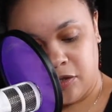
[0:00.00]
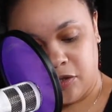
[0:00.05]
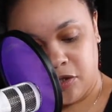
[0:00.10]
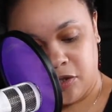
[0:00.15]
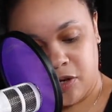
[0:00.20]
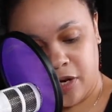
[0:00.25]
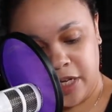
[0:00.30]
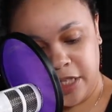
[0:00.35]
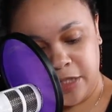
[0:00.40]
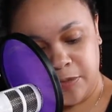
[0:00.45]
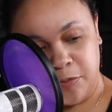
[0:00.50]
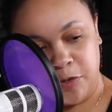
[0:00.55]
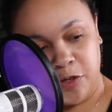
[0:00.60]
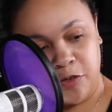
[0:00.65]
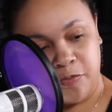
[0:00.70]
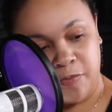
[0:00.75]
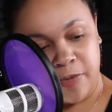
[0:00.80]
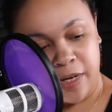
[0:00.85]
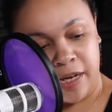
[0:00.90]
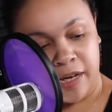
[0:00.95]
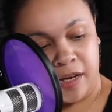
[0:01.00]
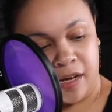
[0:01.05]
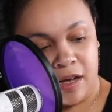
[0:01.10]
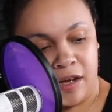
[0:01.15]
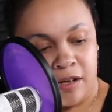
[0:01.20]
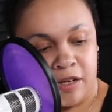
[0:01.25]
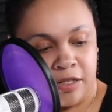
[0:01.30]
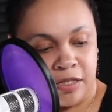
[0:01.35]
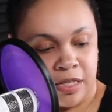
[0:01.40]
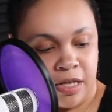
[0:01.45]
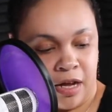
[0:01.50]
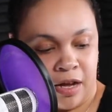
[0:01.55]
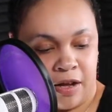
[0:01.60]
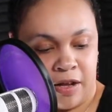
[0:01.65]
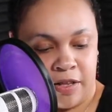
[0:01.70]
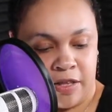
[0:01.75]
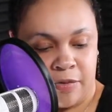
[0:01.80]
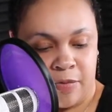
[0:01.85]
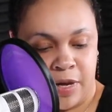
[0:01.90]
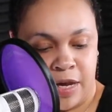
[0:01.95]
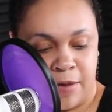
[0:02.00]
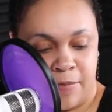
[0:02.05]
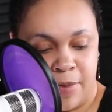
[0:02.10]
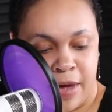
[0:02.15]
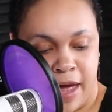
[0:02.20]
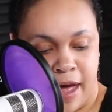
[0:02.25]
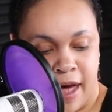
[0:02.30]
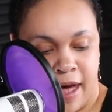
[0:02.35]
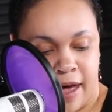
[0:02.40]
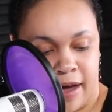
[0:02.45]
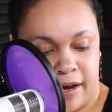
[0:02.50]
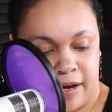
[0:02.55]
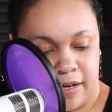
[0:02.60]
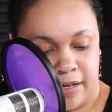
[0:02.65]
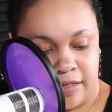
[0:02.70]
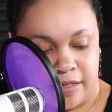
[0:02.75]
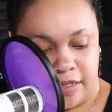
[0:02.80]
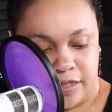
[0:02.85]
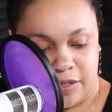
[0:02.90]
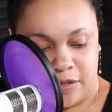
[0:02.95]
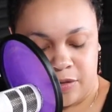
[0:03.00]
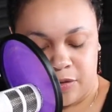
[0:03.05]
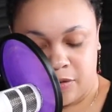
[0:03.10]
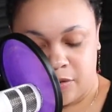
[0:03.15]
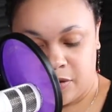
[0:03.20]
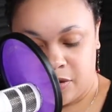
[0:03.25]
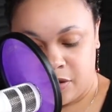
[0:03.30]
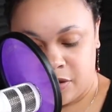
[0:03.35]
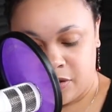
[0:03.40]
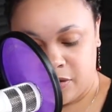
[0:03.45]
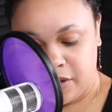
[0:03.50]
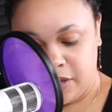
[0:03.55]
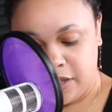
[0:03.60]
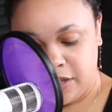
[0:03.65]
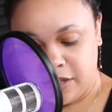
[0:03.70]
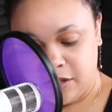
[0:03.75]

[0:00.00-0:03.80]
choice movement goes all the way back to early